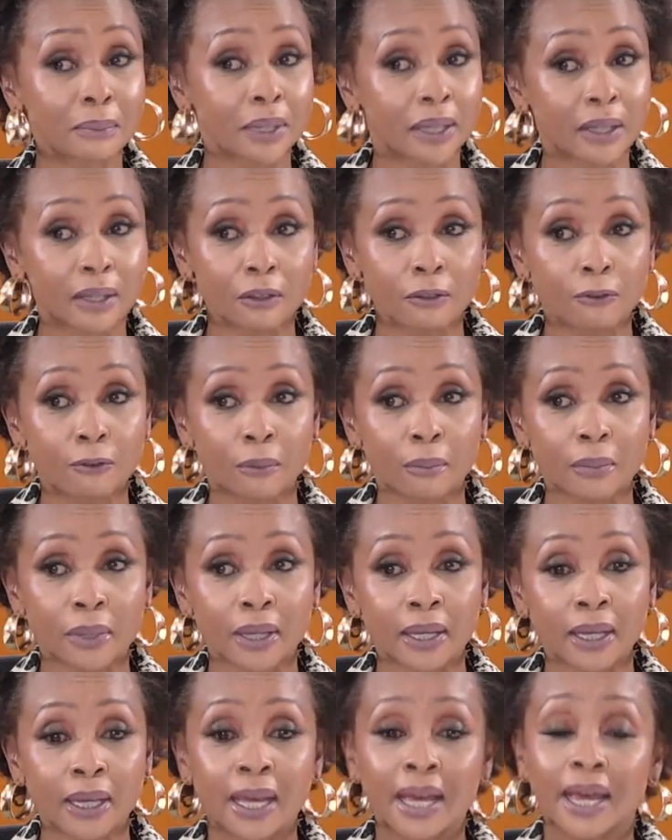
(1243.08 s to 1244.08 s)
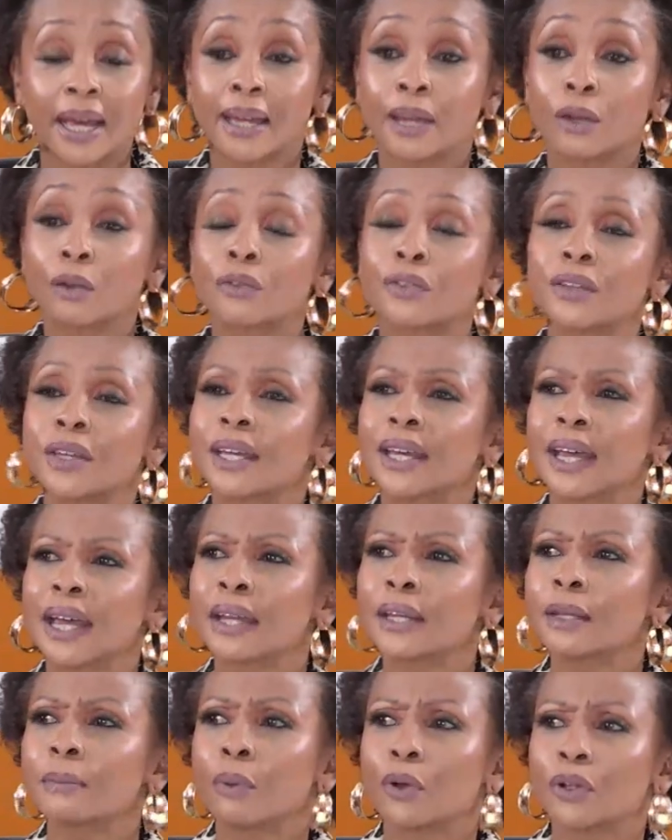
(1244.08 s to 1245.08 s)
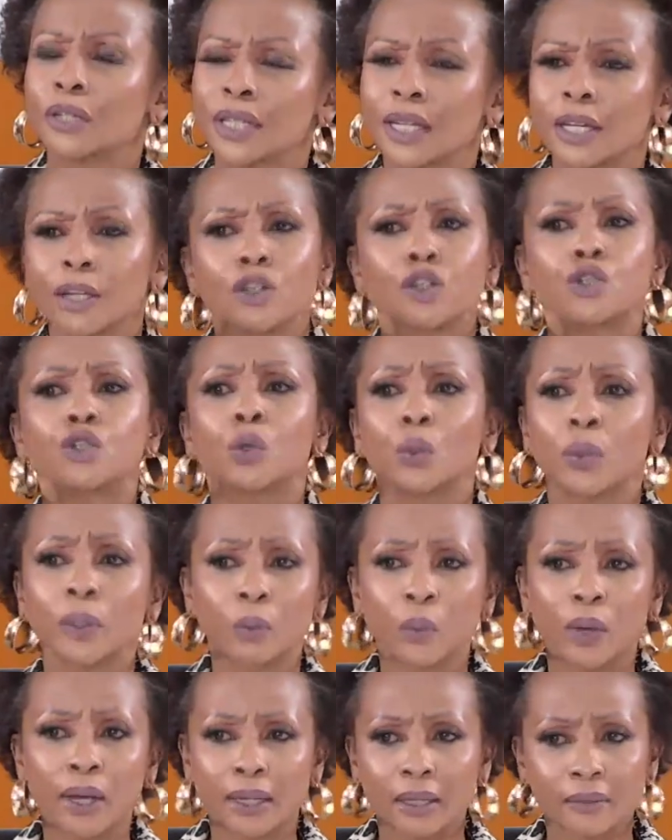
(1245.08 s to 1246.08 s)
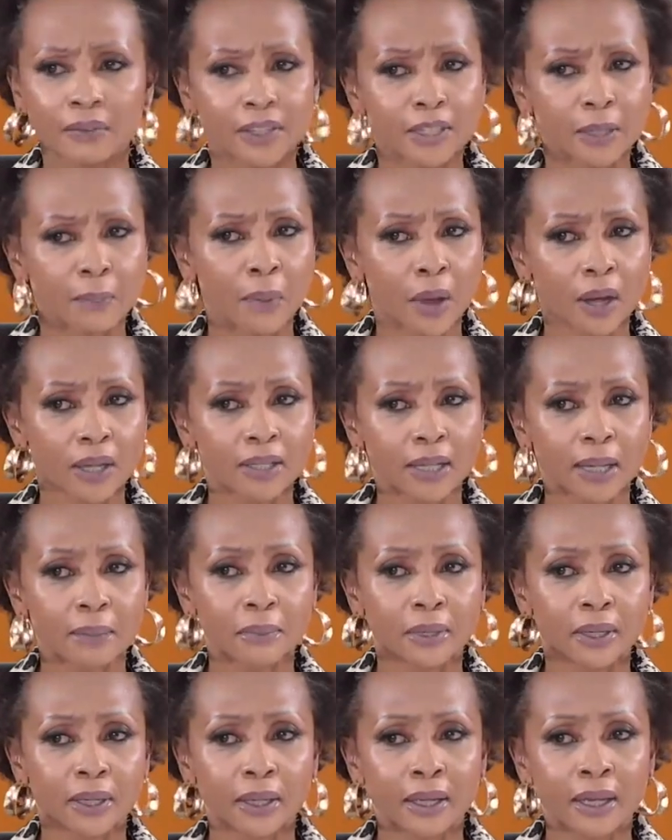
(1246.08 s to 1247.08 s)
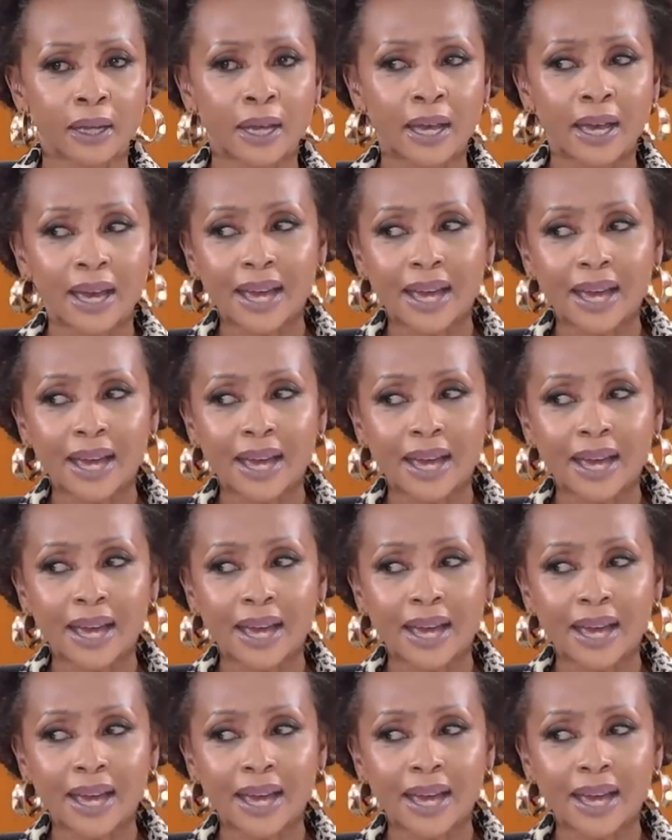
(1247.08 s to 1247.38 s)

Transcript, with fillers: gig for me. And I don't think anybody can do it well if it's a part time gig. Yes.